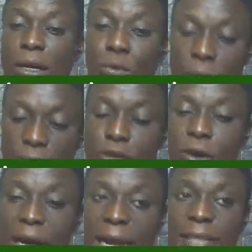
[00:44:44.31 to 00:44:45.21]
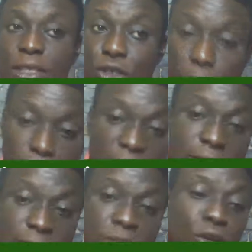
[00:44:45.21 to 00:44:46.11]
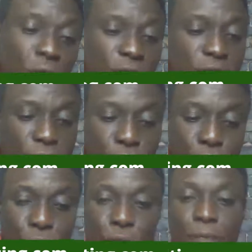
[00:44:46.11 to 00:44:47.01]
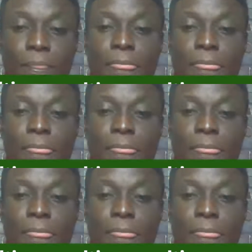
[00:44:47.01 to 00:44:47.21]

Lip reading: within your organization, please, this course is for you.